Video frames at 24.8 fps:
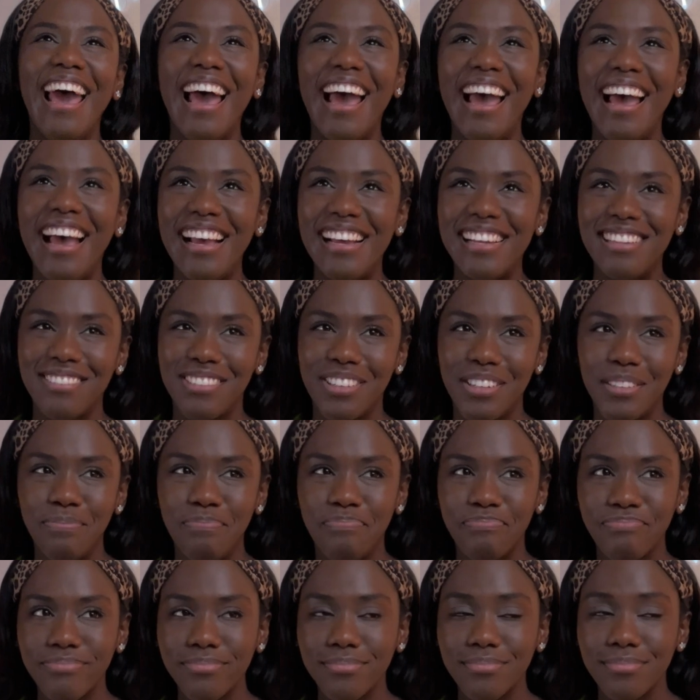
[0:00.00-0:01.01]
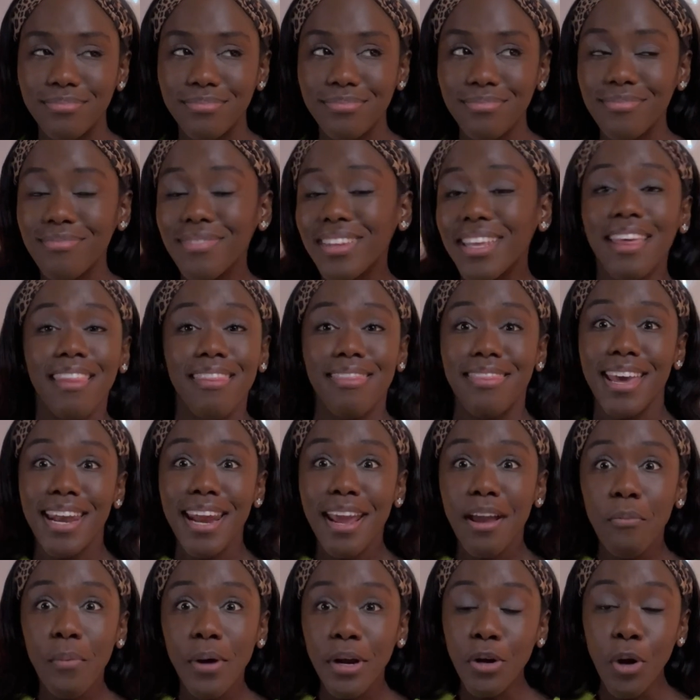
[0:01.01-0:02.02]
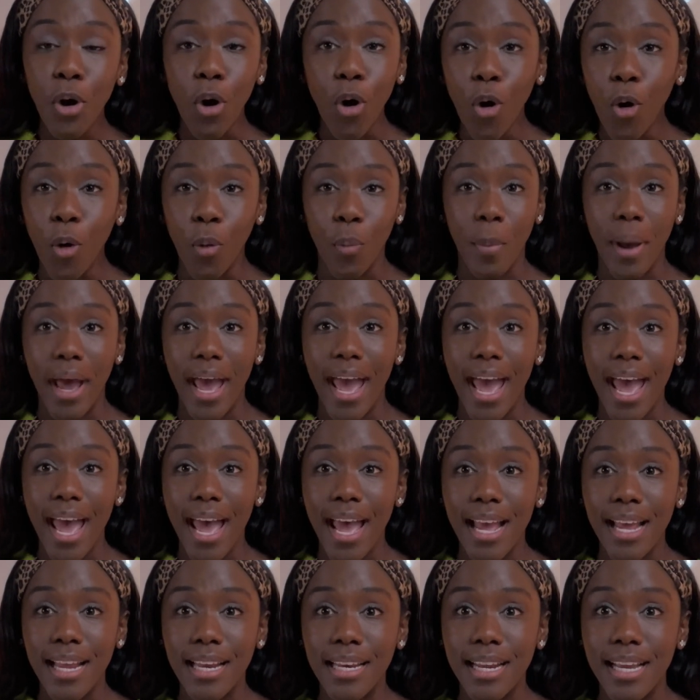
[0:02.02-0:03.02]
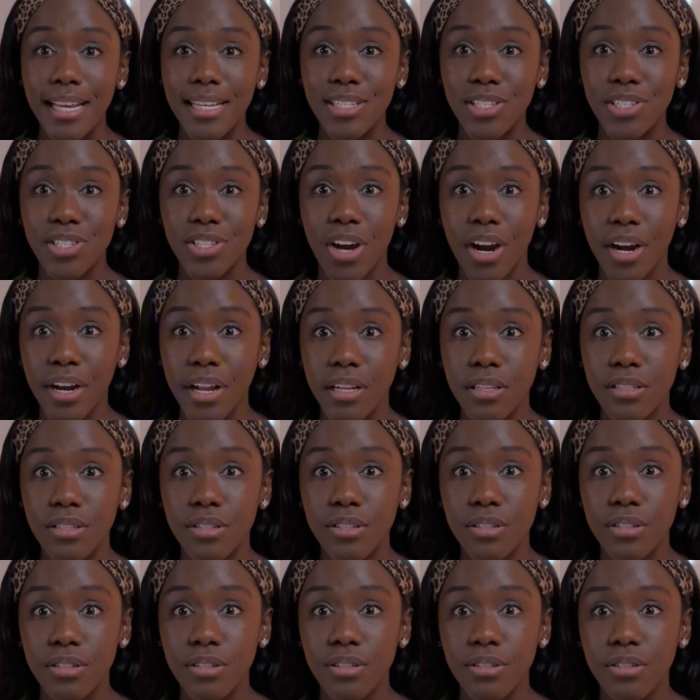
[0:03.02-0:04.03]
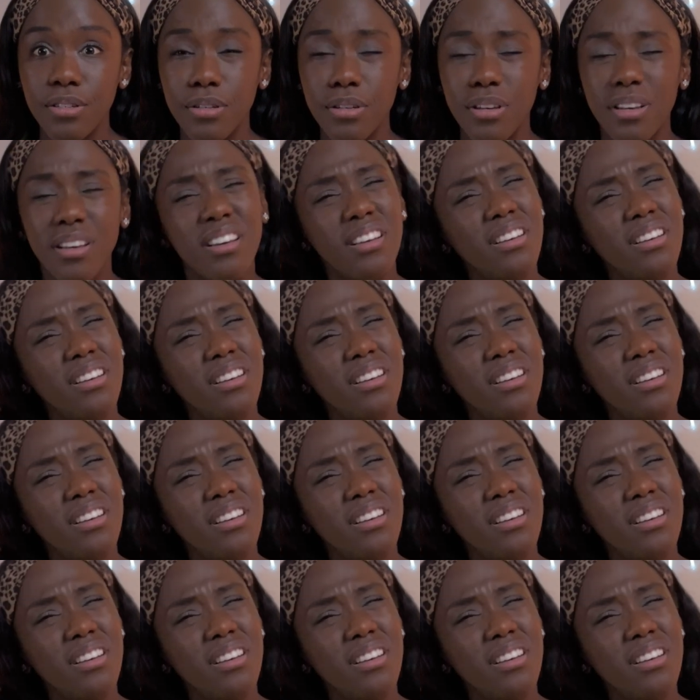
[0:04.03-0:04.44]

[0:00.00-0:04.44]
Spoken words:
And then I went home and I started to